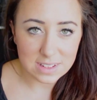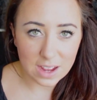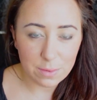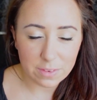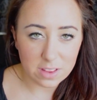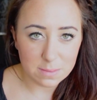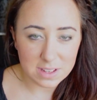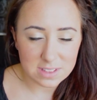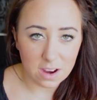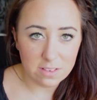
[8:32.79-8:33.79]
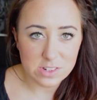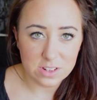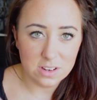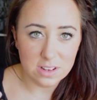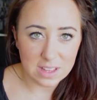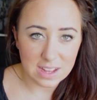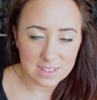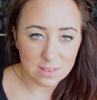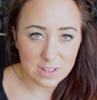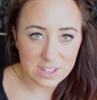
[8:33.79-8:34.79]
So now we've got the mascara done, the
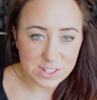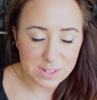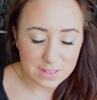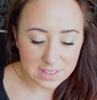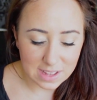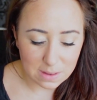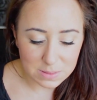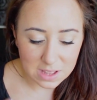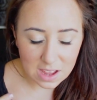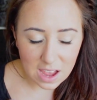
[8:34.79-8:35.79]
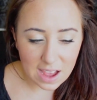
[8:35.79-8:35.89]
last thing we need to do is lips.